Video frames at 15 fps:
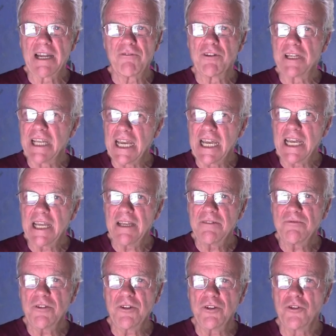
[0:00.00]
every day,
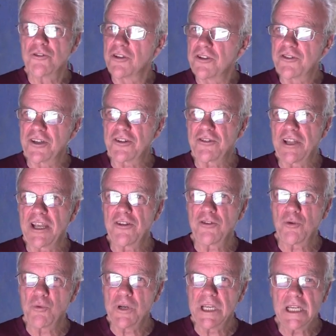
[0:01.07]
usually 6 days
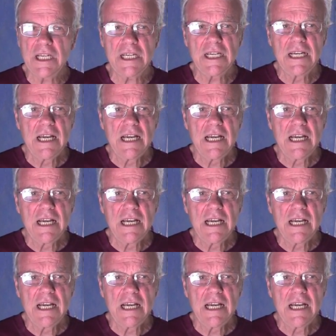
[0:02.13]
a week.